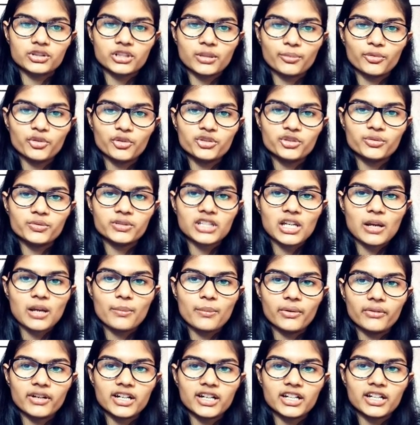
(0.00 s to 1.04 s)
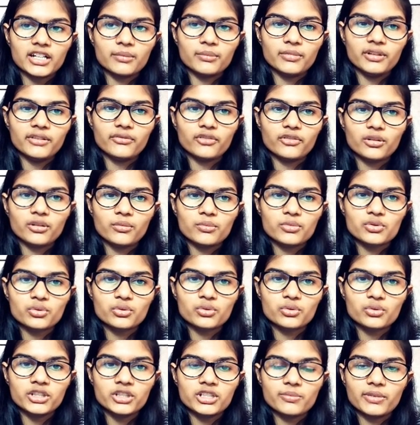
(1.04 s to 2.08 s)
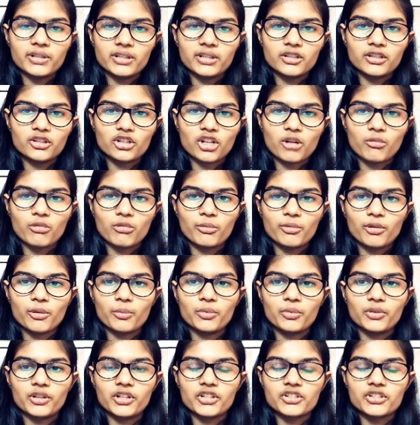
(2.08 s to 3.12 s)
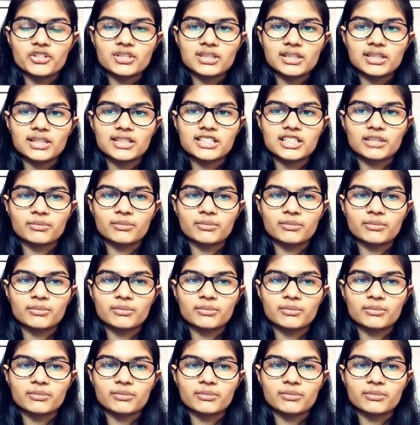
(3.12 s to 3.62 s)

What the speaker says: Suppose we sample randomly from two independent normal populations,